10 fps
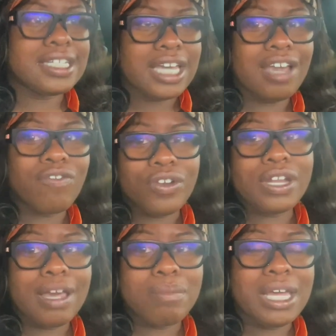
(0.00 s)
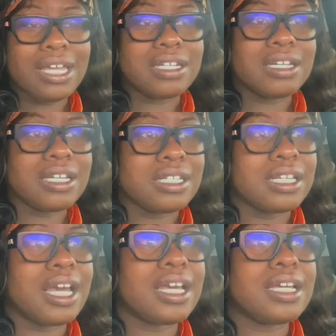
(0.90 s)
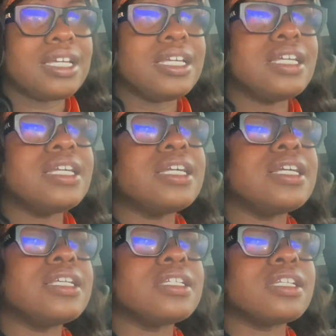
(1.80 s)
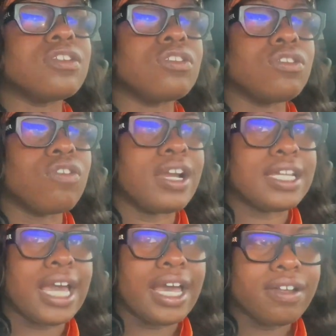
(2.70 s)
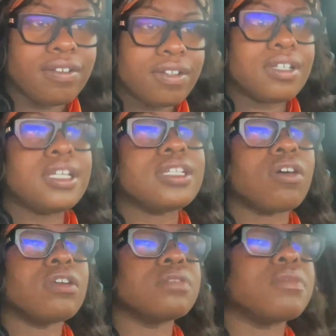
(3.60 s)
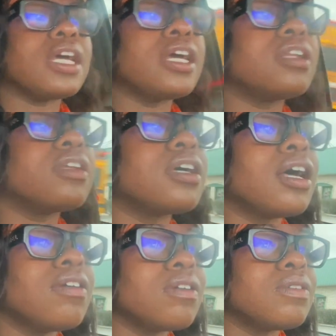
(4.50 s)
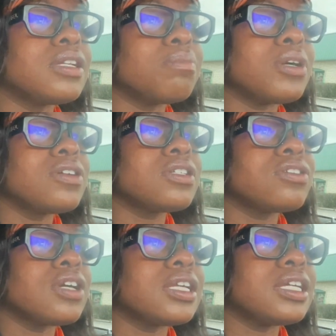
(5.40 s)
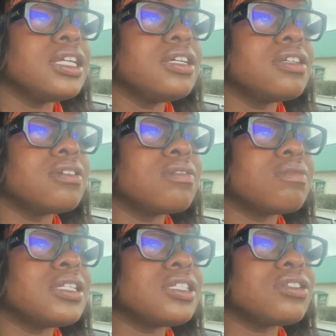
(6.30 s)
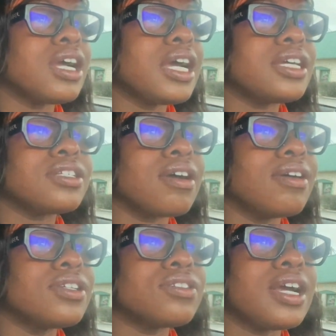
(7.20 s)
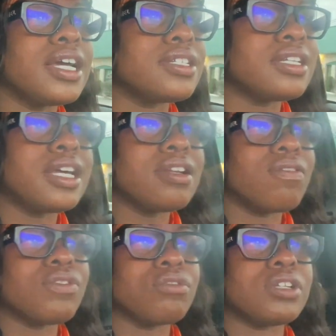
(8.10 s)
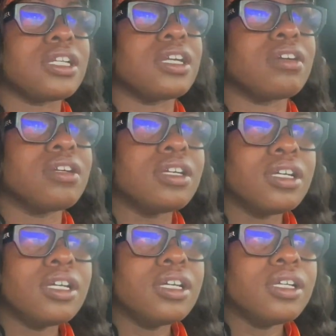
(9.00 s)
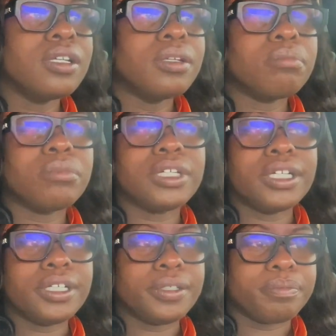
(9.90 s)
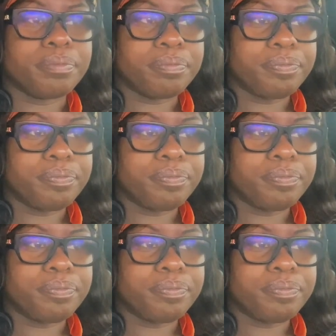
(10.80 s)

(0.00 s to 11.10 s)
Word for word: take from that man is that he is a great dad. He's awesome dad. I don't know what them birds is trying to eat. But it's trash, y'all. It's trash. It ain't no food in there. But um